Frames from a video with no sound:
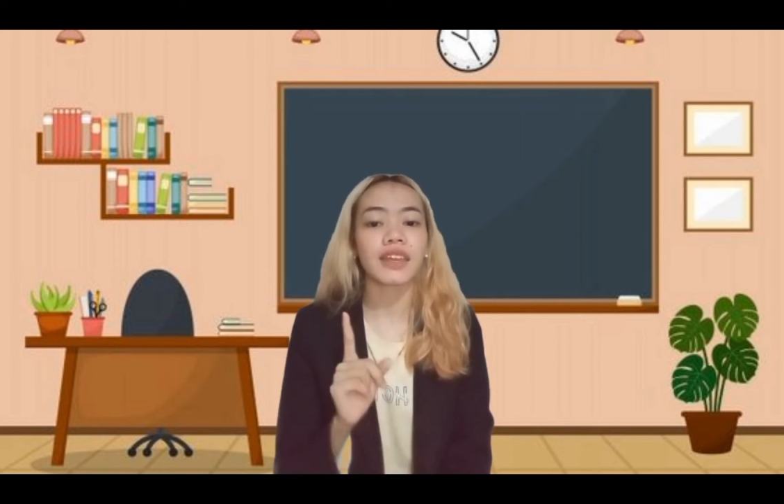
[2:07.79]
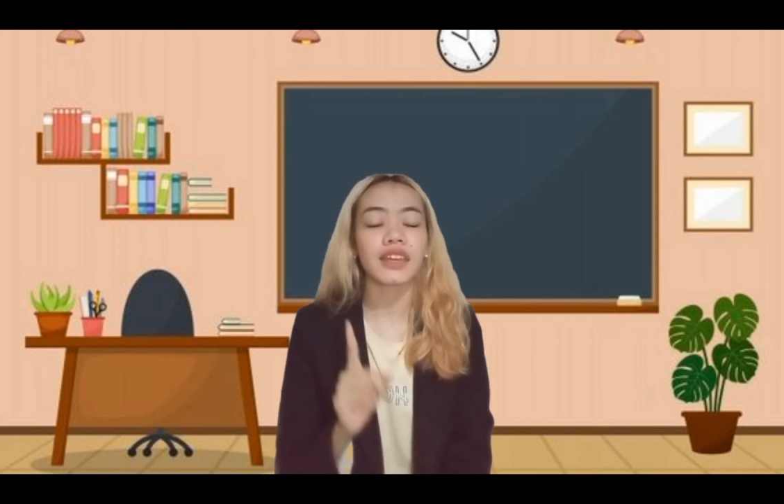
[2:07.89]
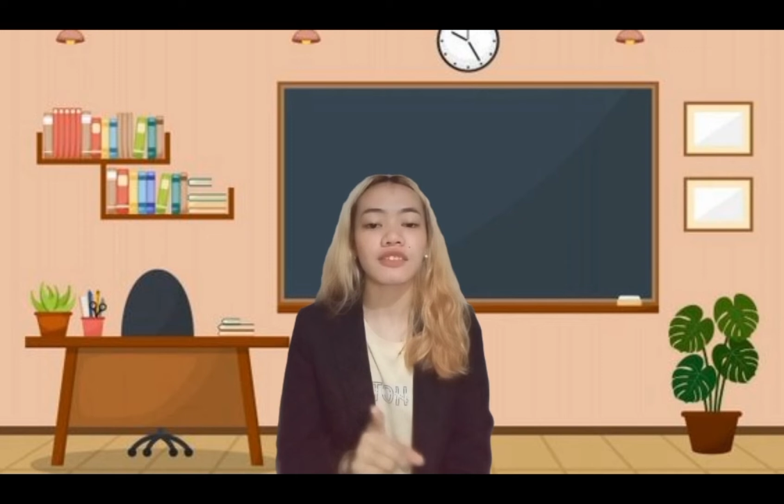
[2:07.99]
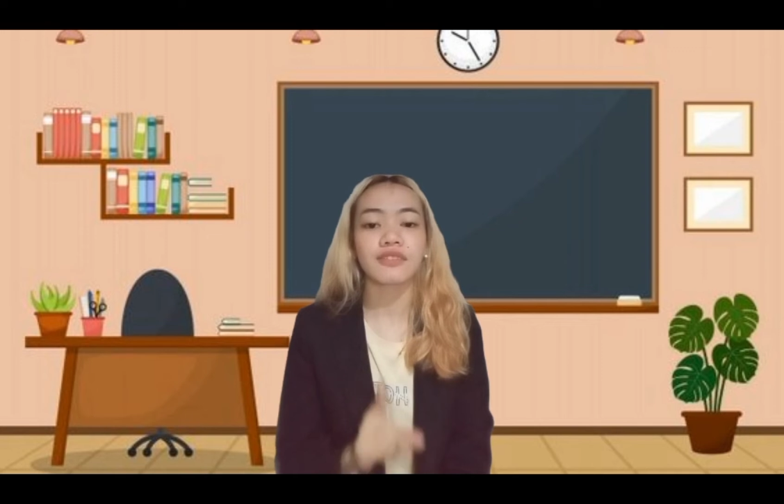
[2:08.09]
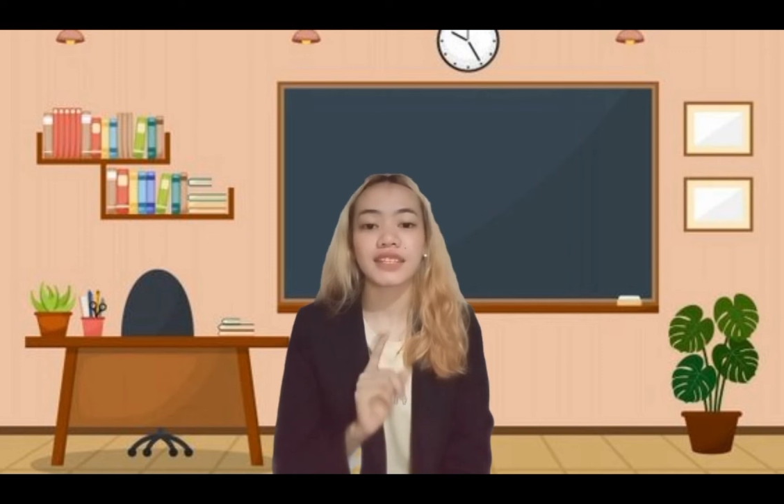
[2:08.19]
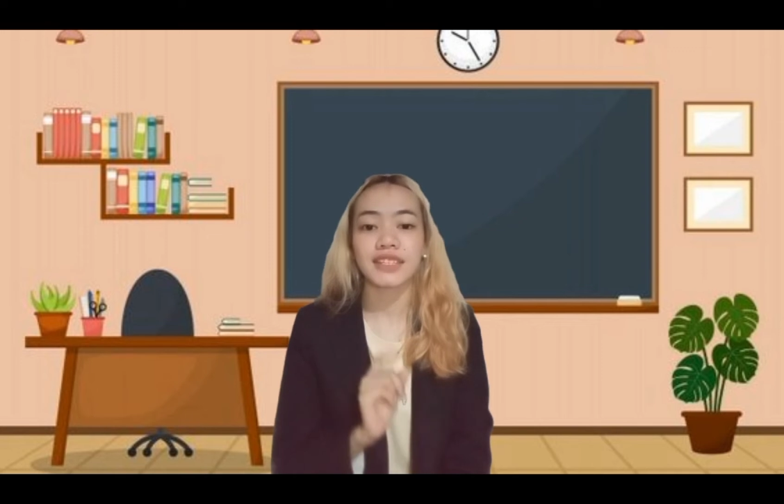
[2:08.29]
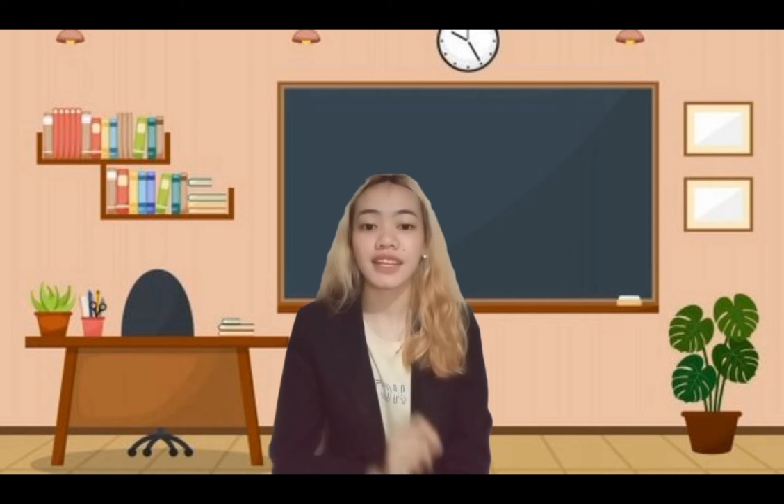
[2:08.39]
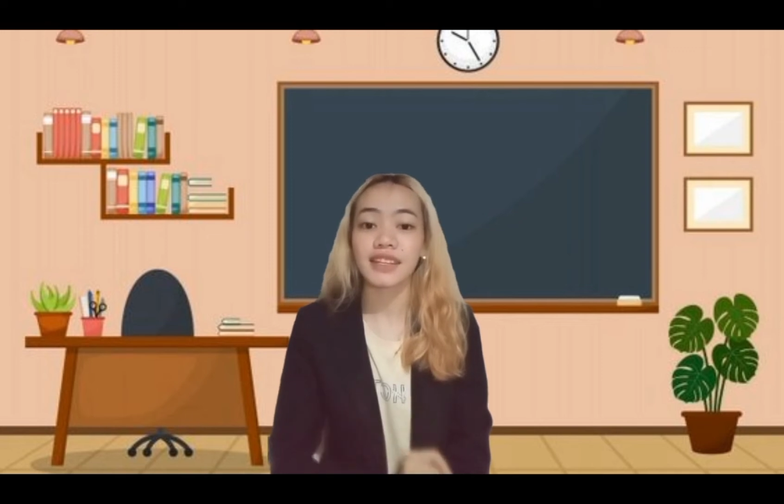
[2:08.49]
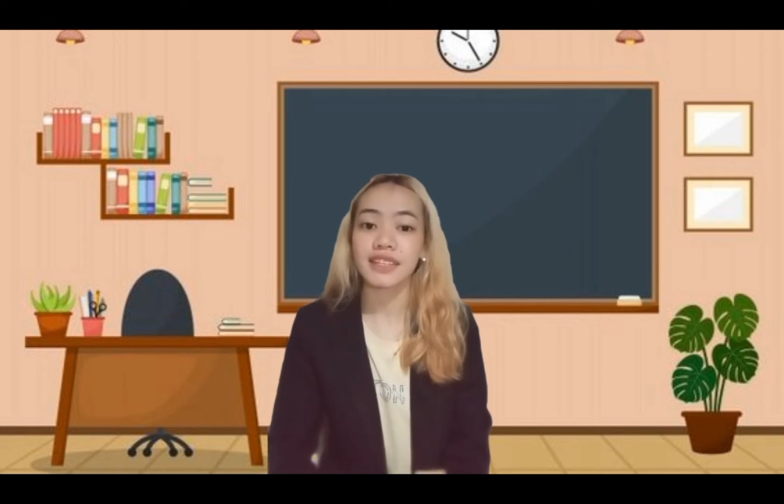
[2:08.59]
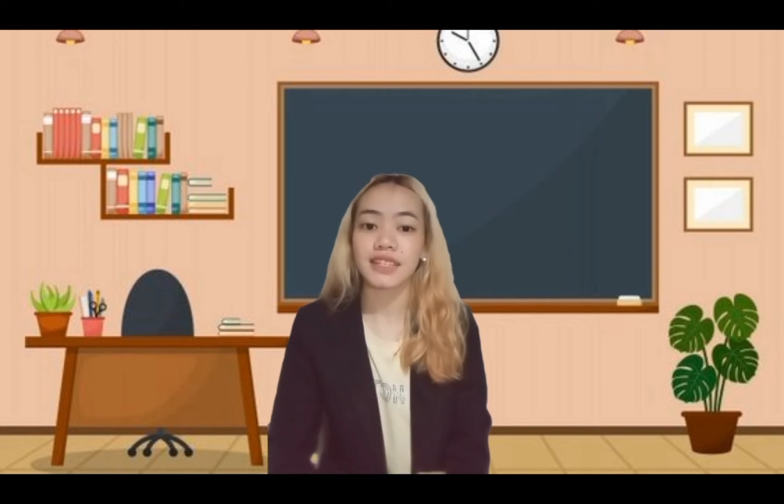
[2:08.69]
if the
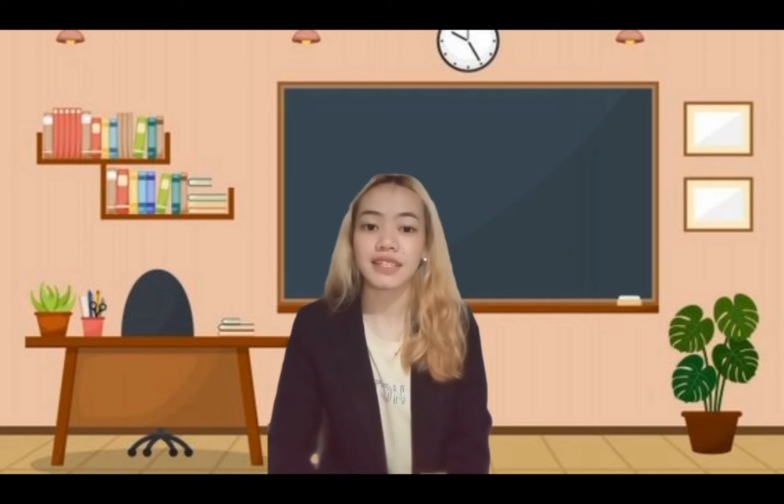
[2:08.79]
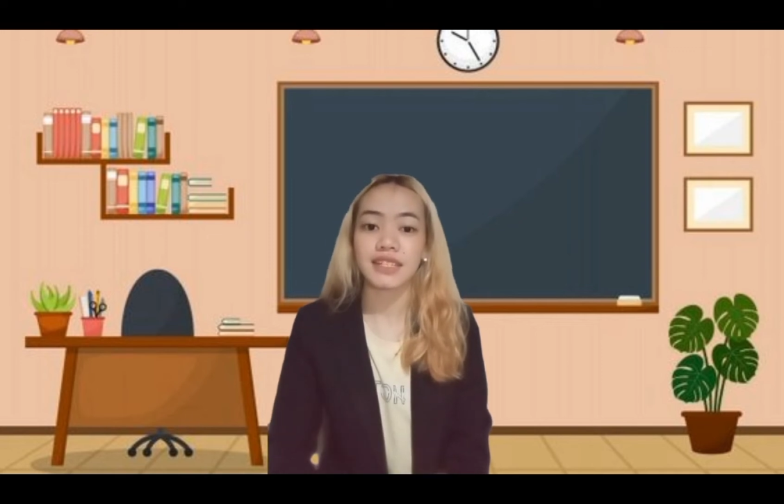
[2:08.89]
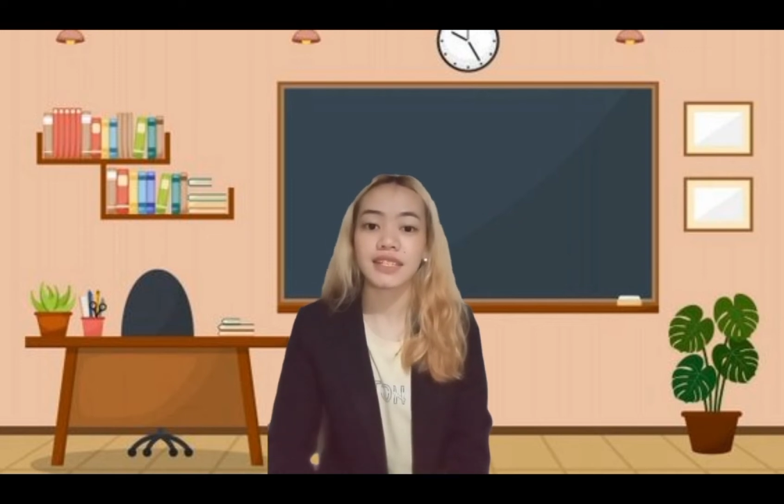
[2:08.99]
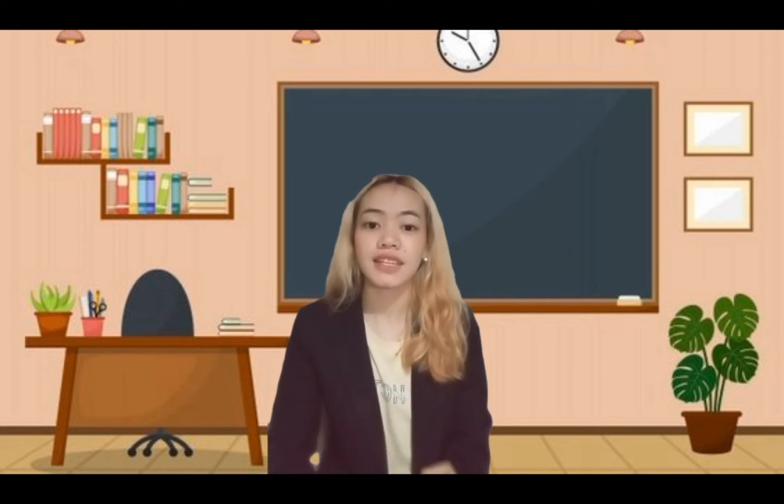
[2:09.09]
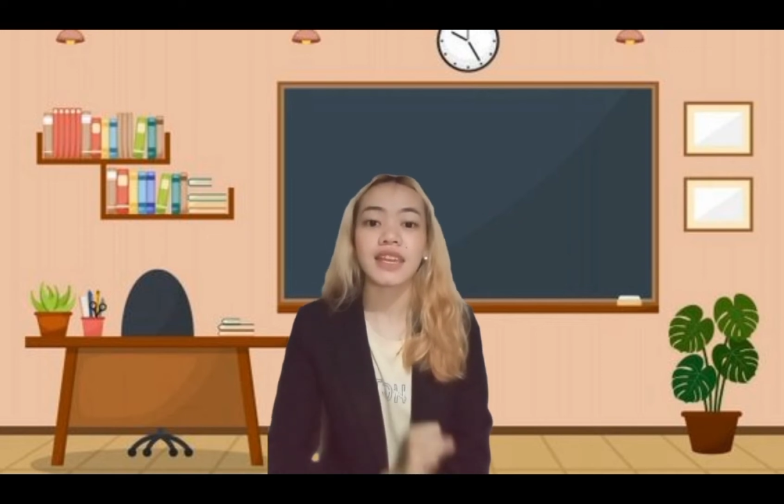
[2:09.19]
sentence